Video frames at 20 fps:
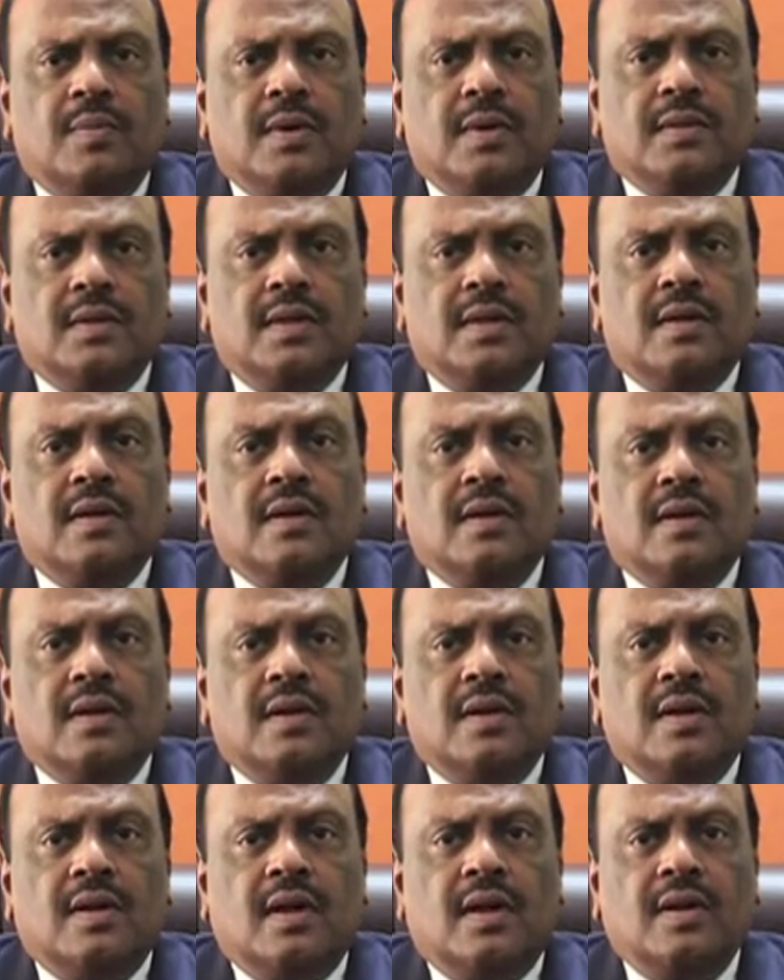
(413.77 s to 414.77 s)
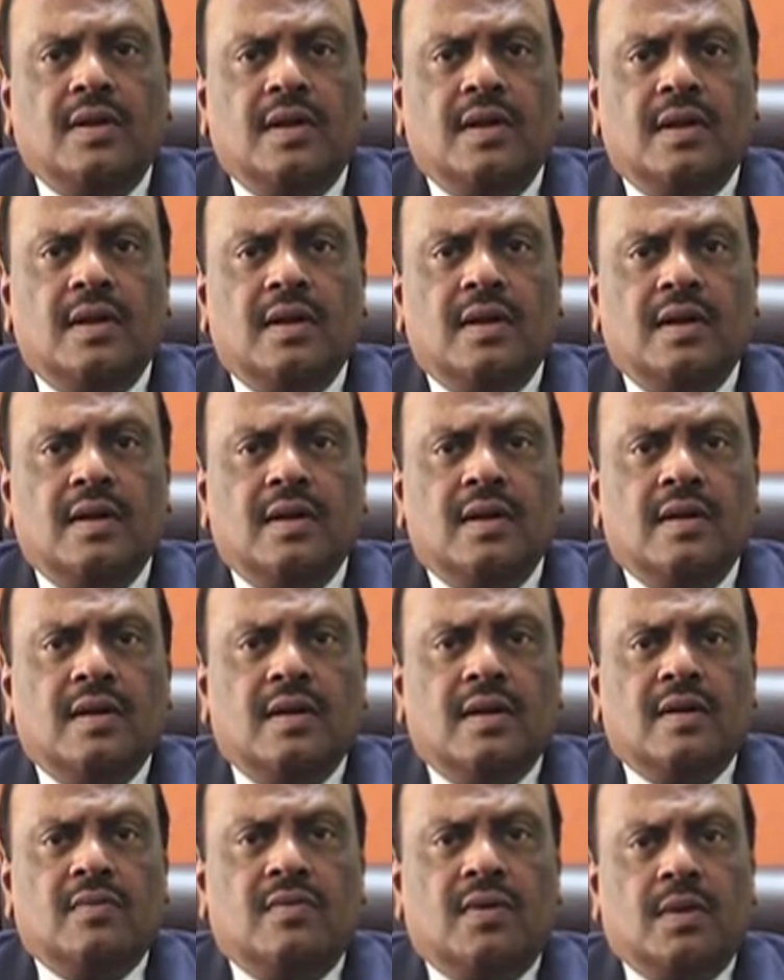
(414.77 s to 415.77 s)
percent year on year
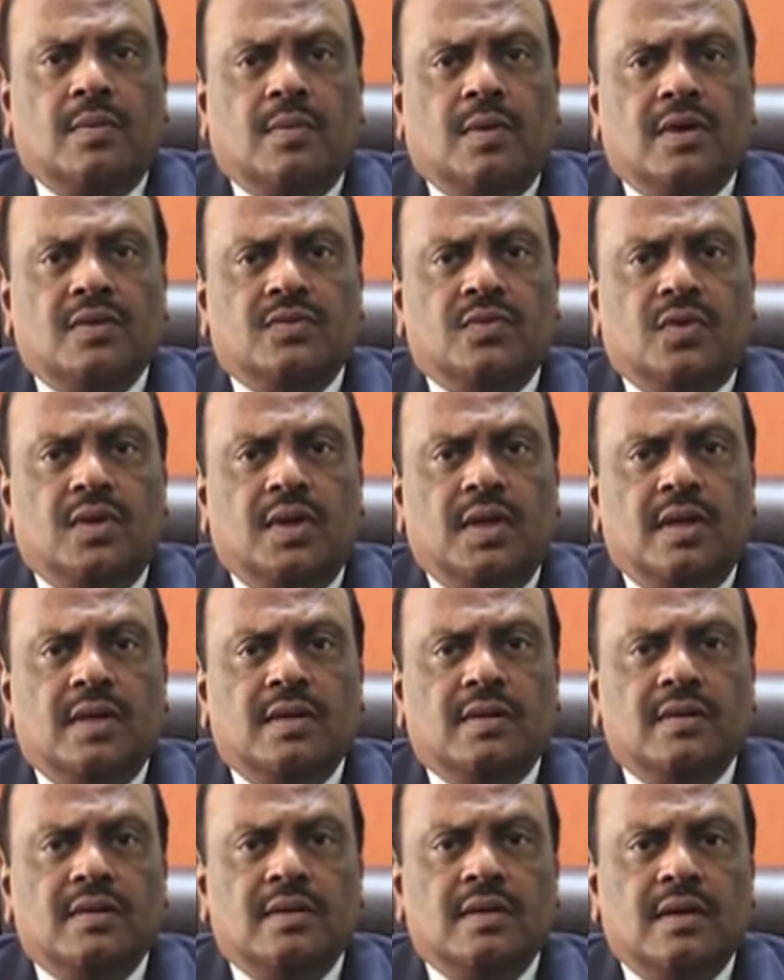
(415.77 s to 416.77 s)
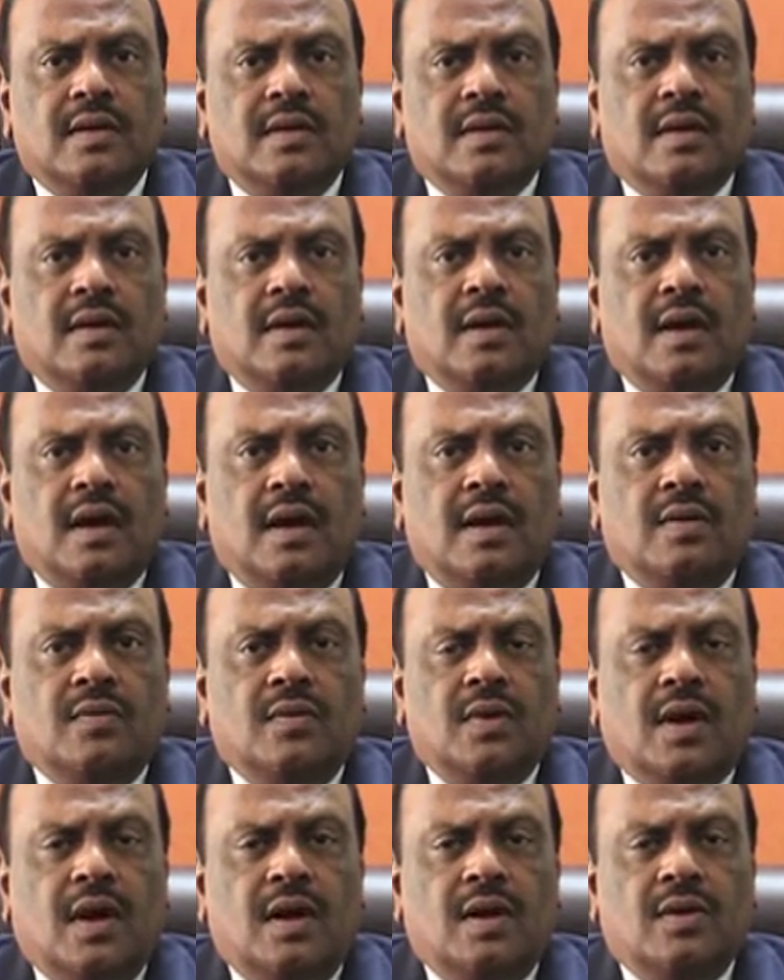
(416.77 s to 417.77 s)
for the past 4 years and
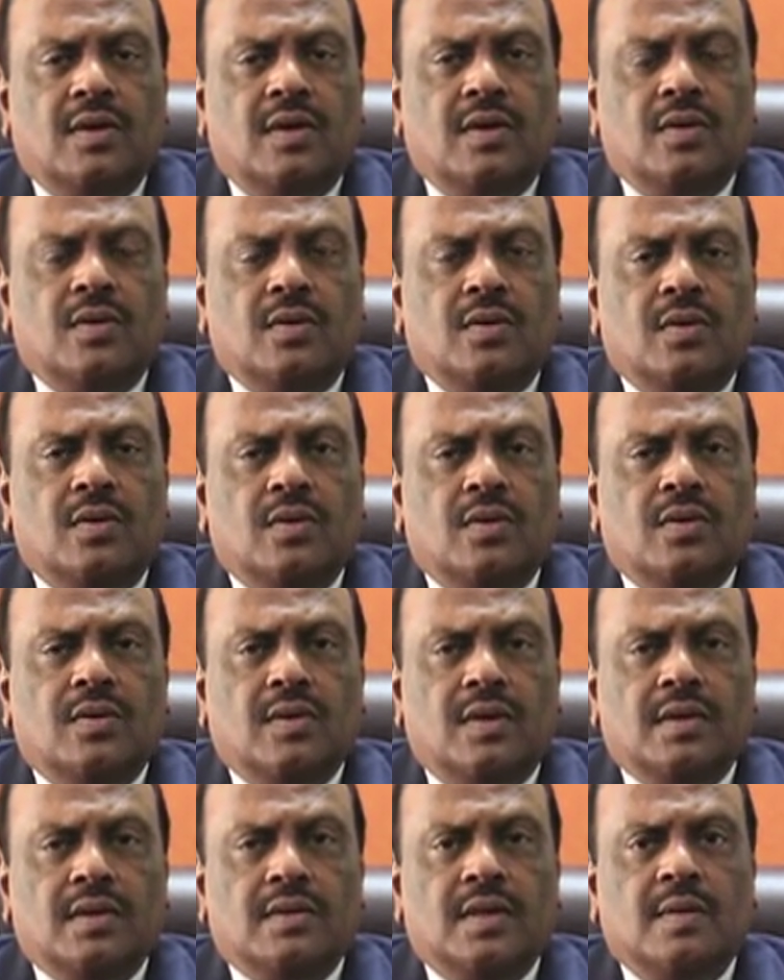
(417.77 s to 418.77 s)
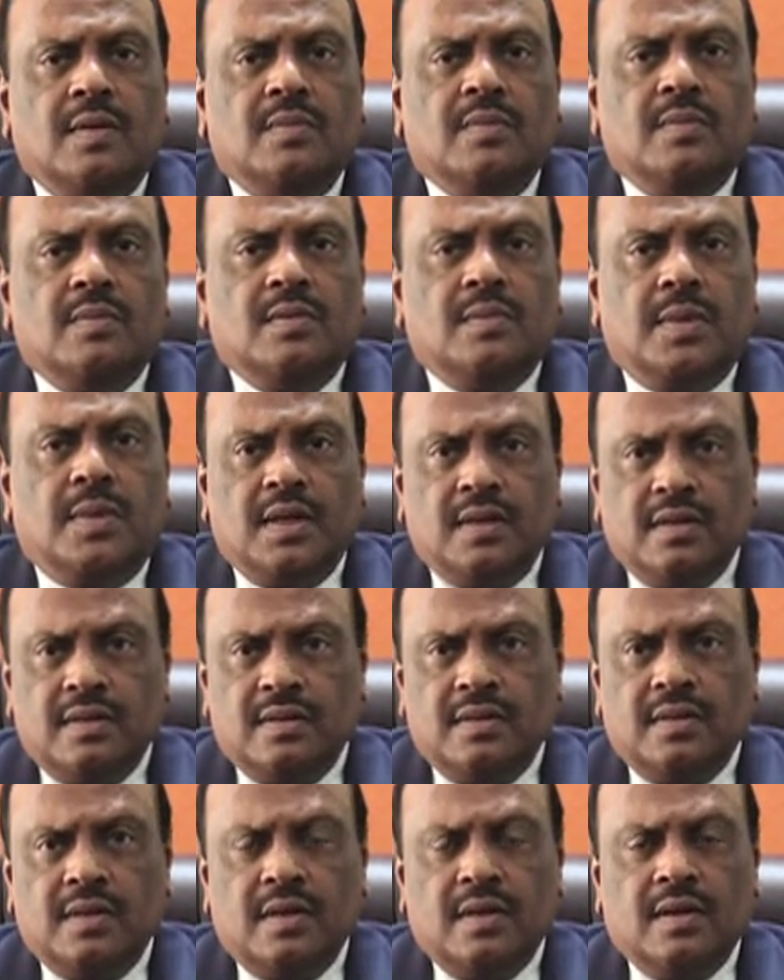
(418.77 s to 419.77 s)
we continue to grow in the same
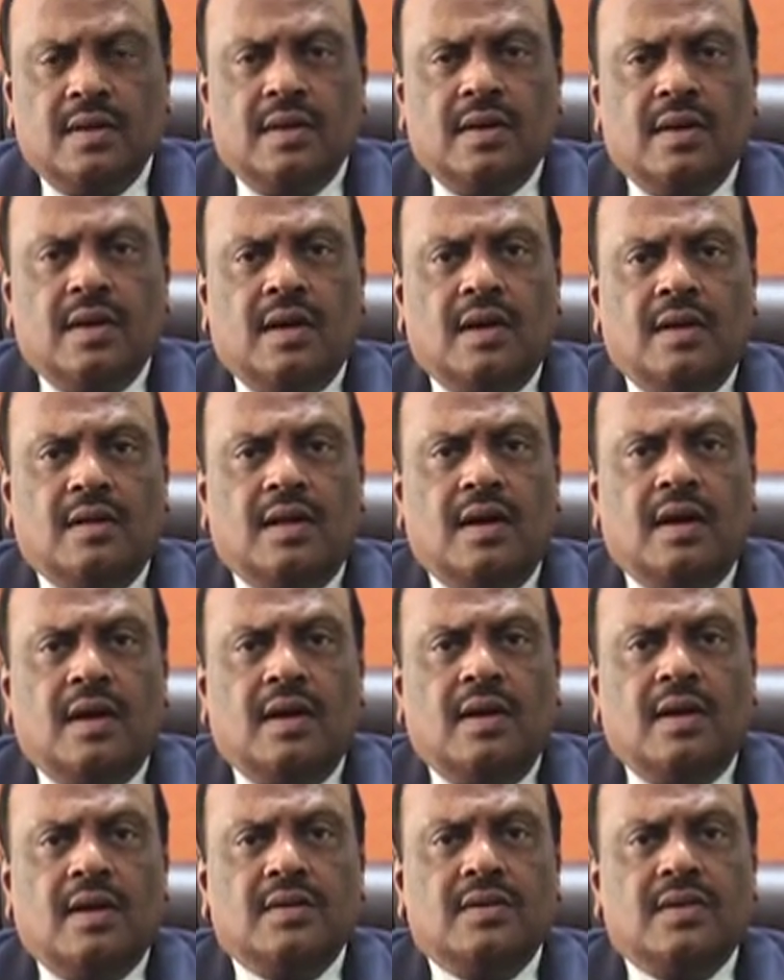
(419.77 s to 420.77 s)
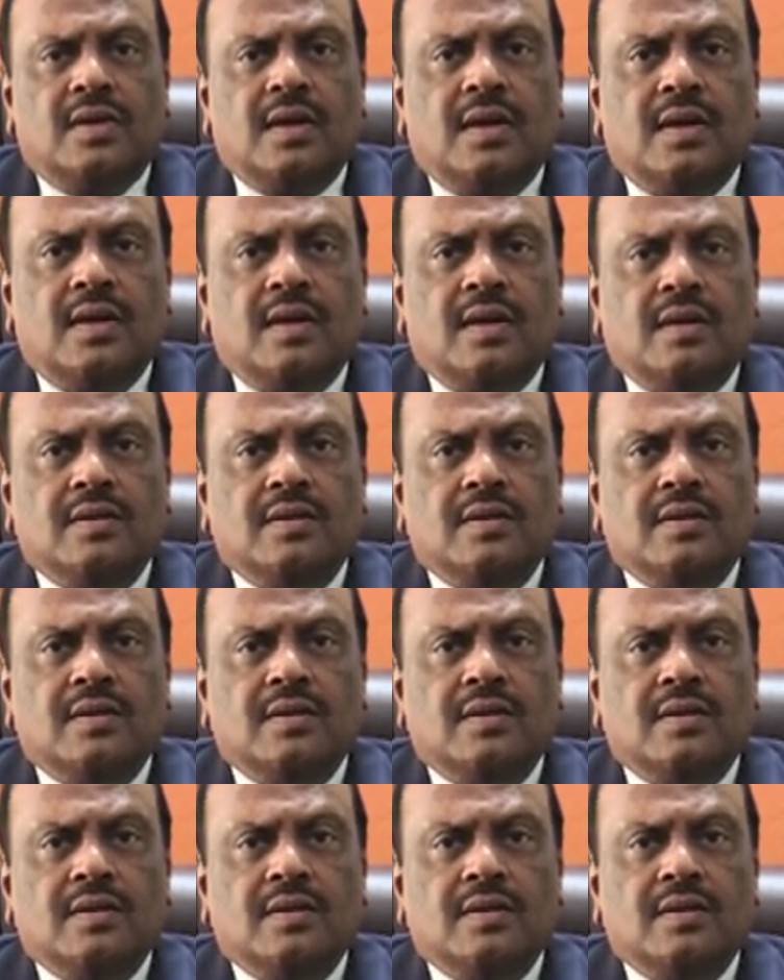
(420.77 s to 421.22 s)
pace. And the industry